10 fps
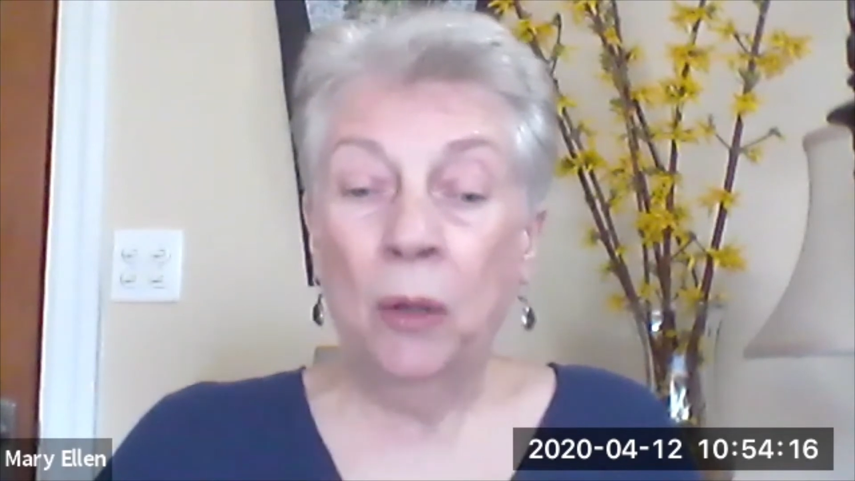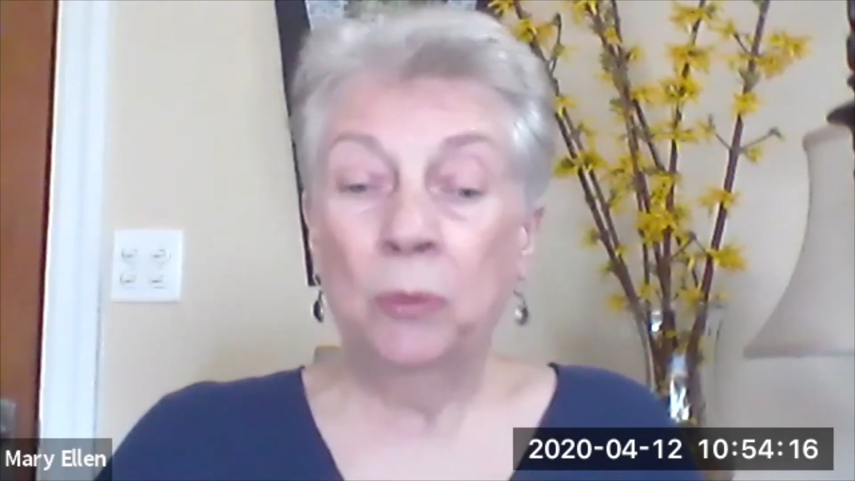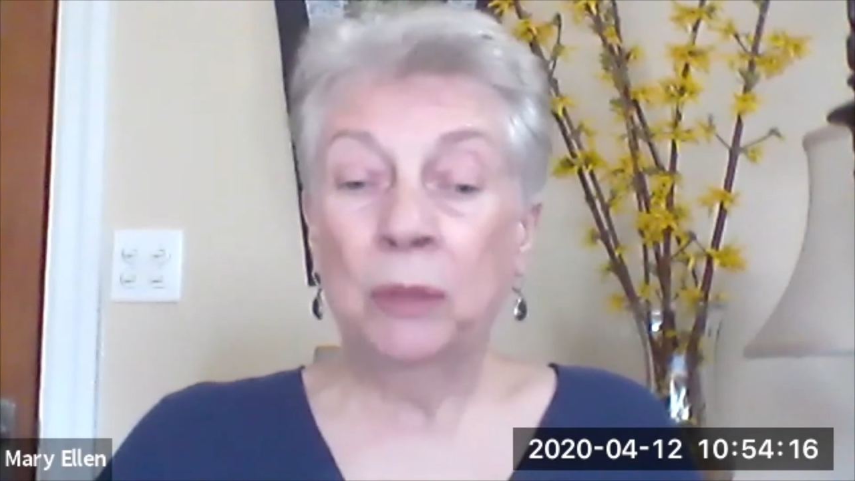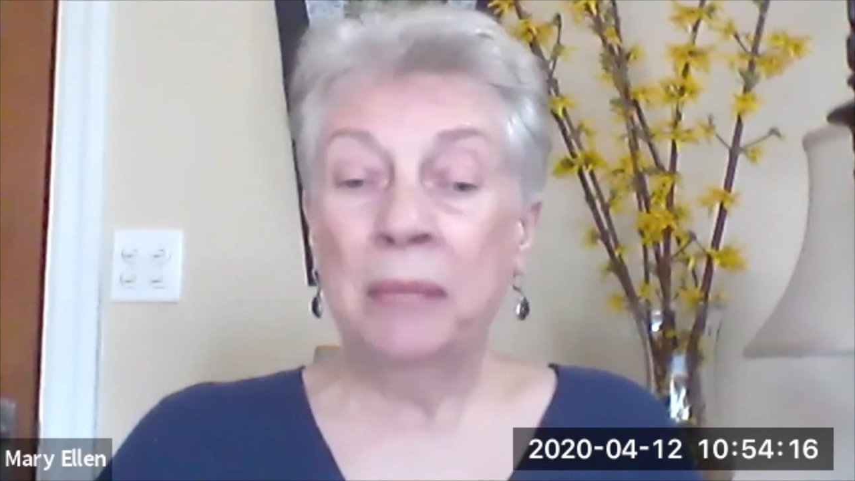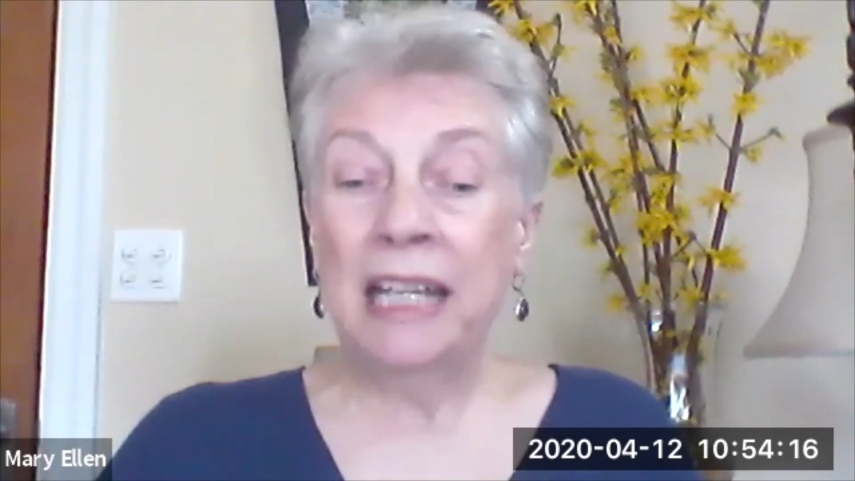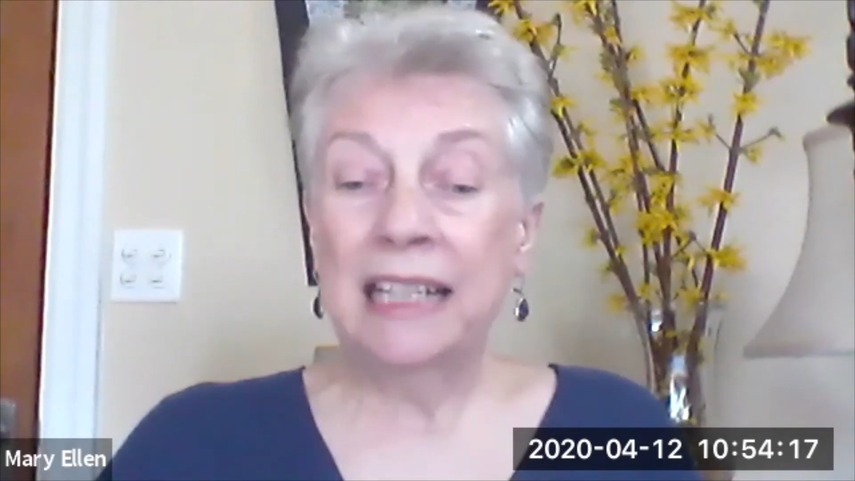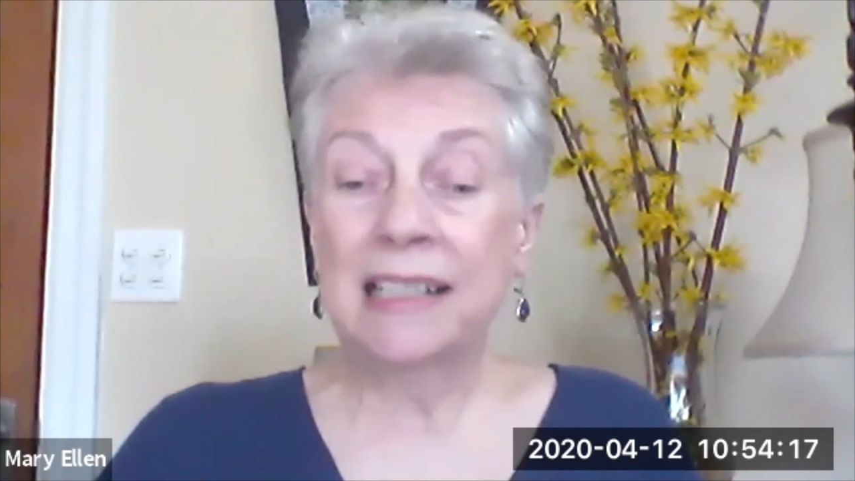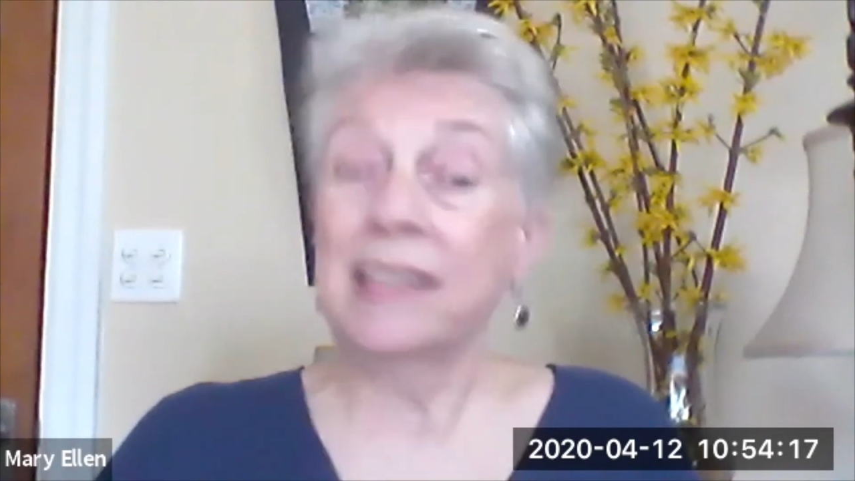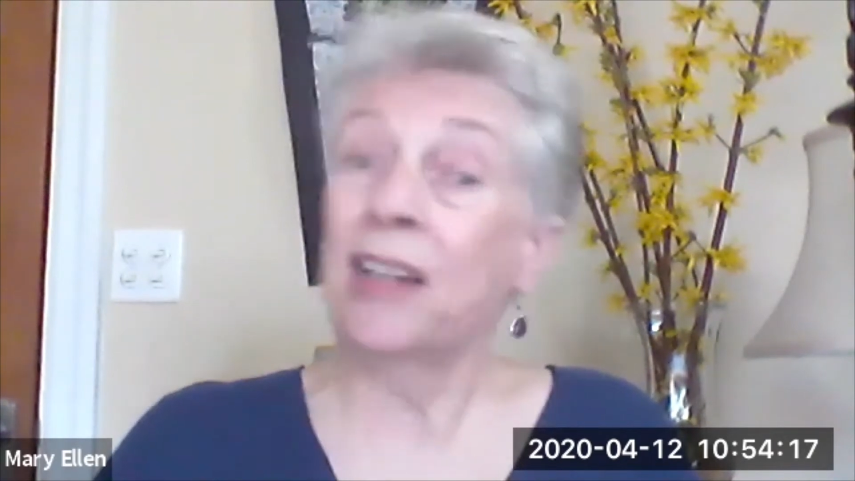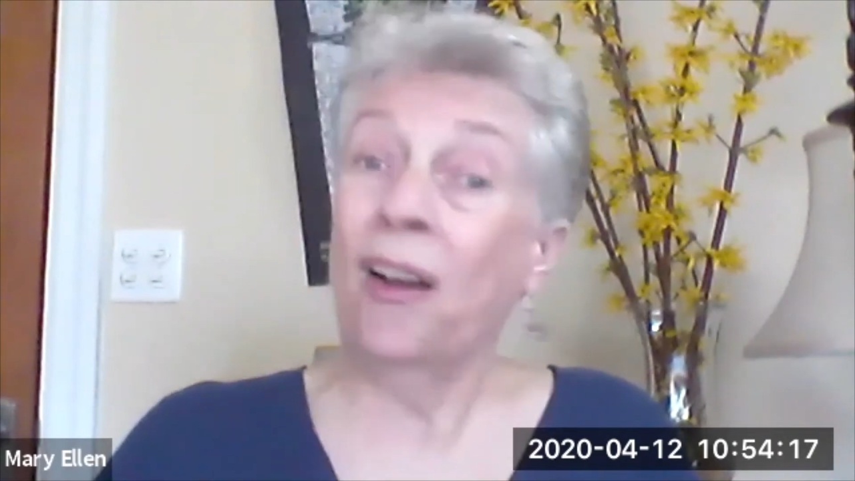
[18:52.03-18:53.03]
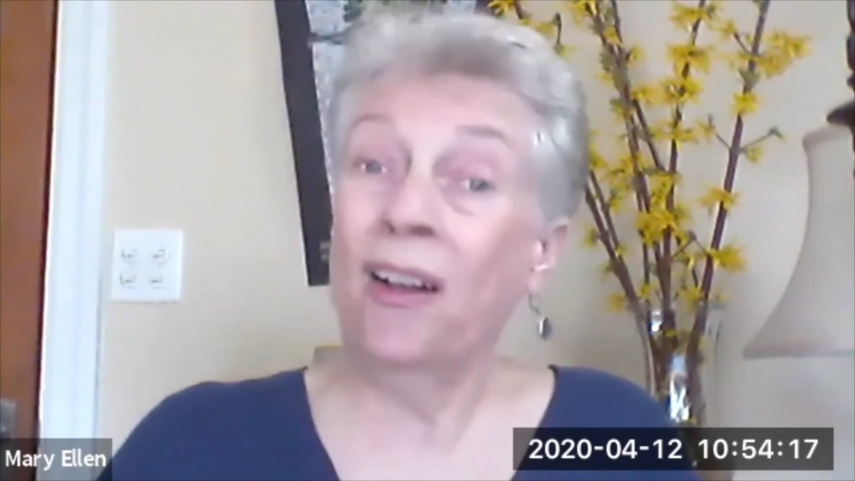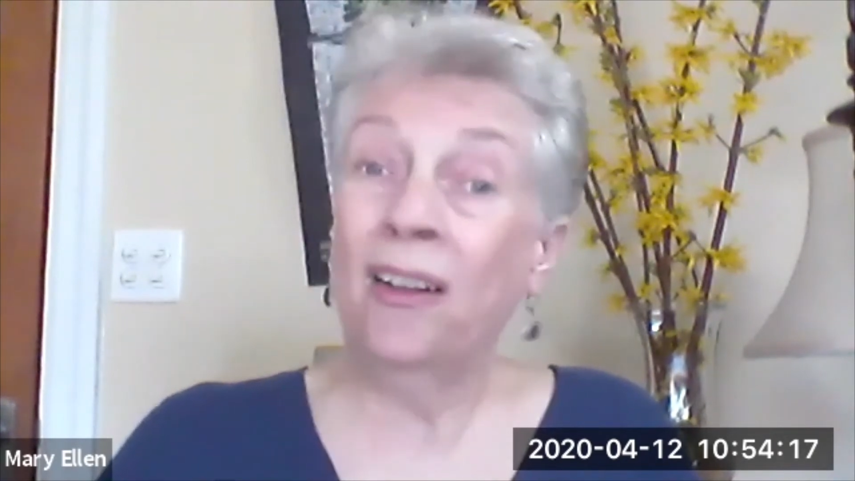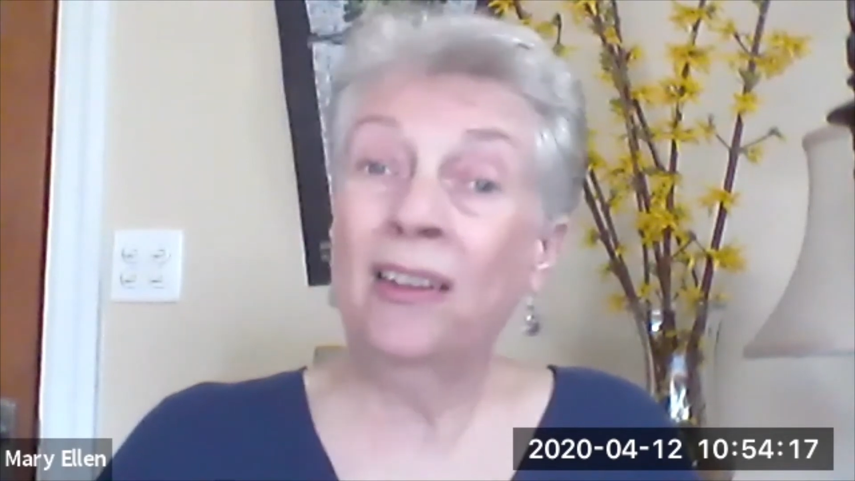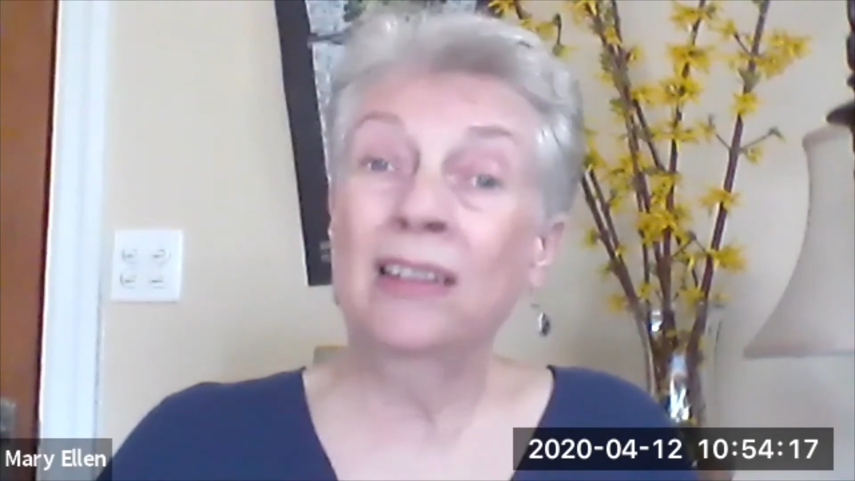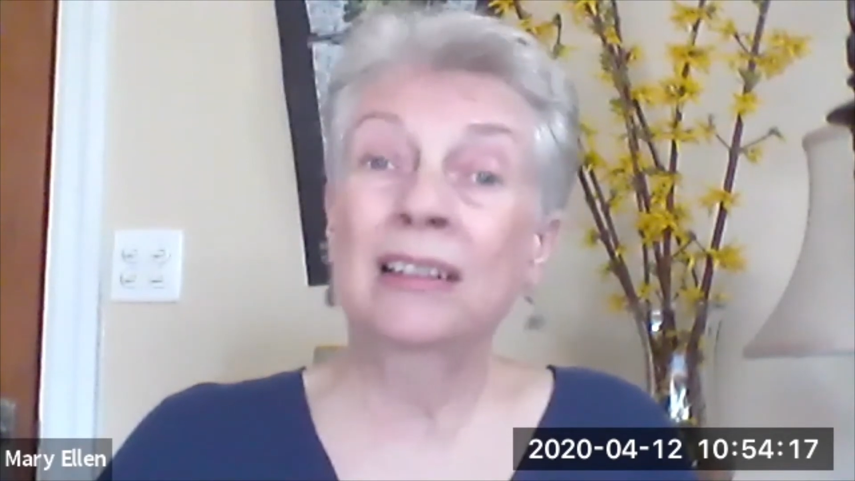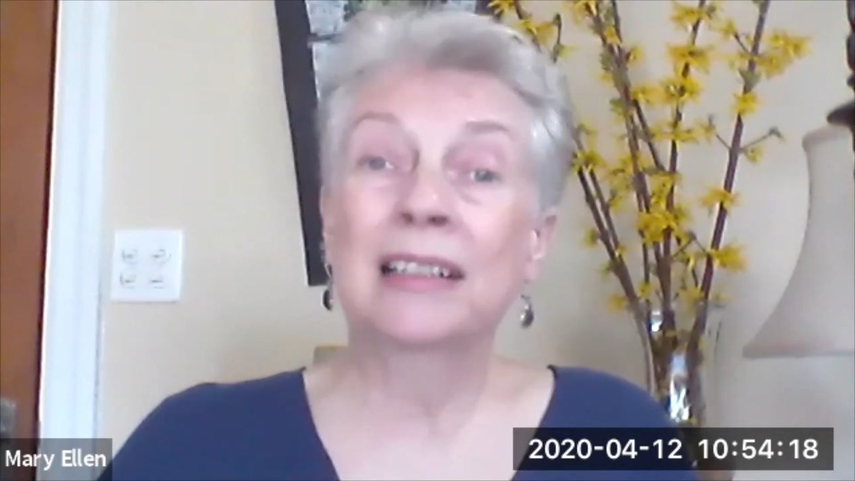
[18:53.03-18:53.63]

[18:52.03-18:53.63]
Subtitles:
will make us tall